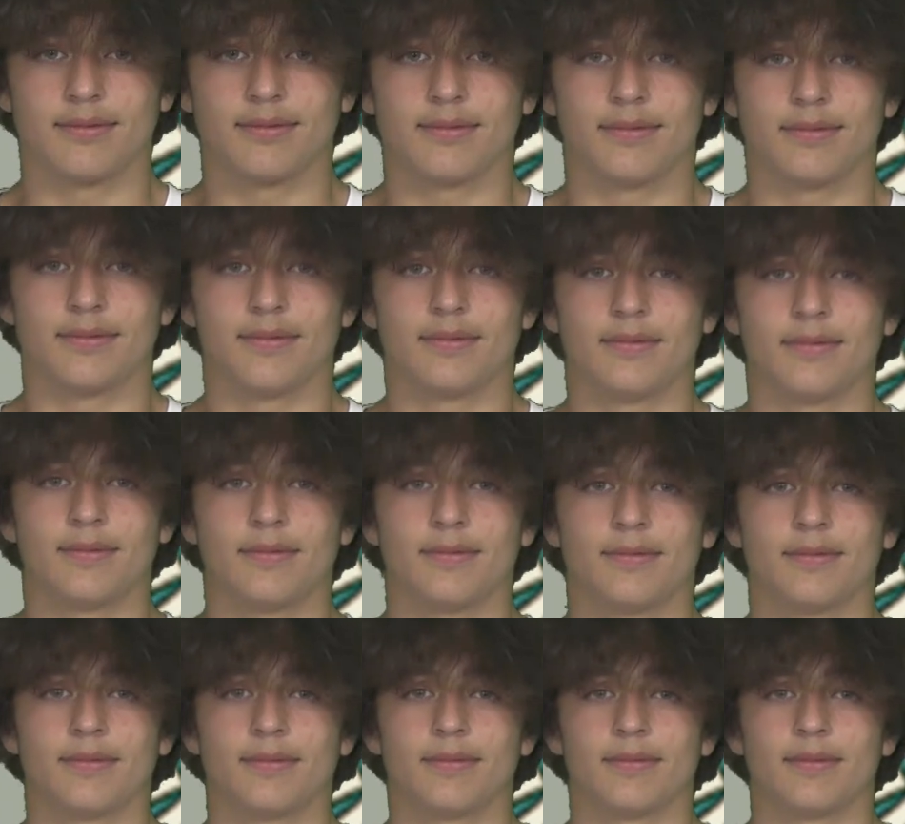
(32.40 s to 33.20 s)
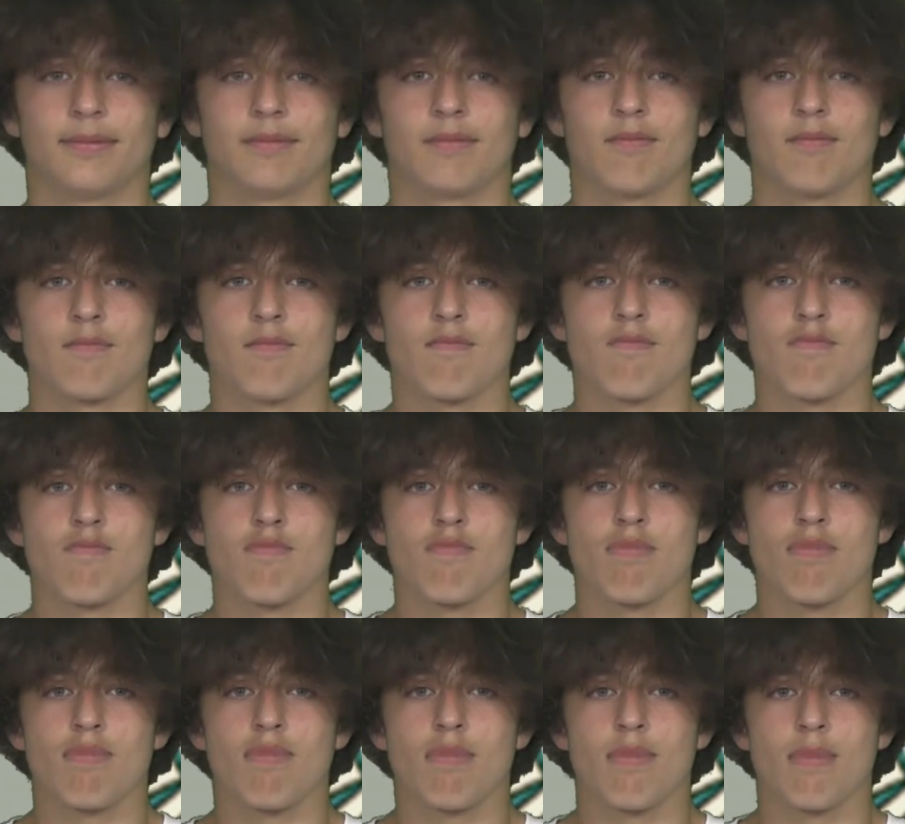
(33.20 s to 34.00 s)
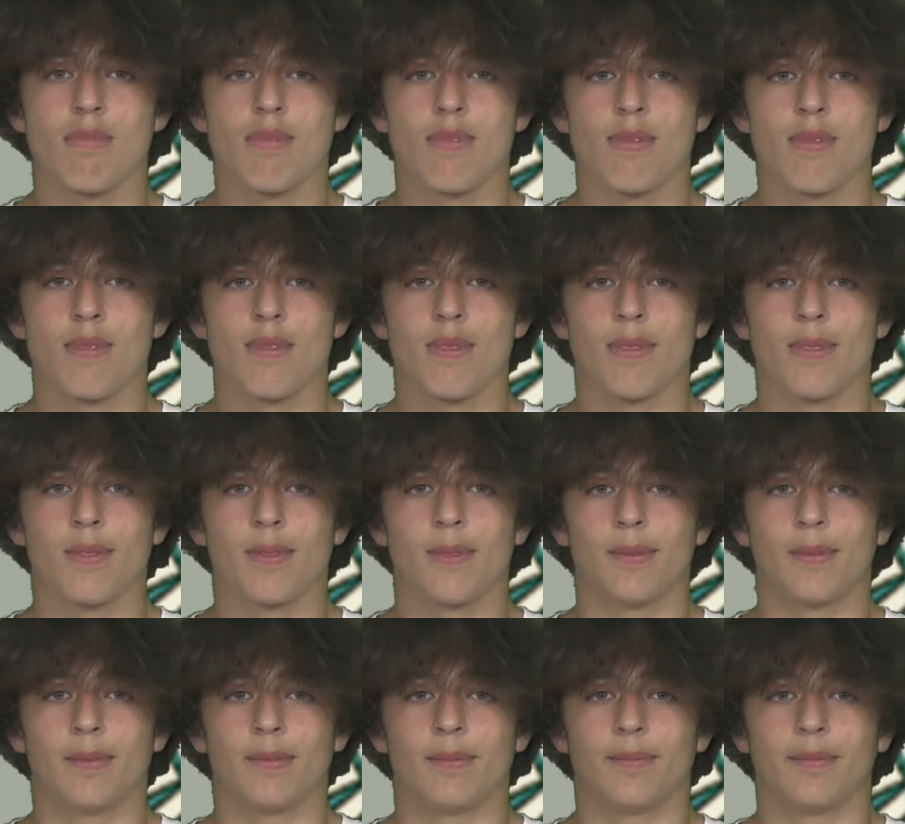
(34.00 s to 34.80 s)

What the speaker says: No words are spoken by the person on screen.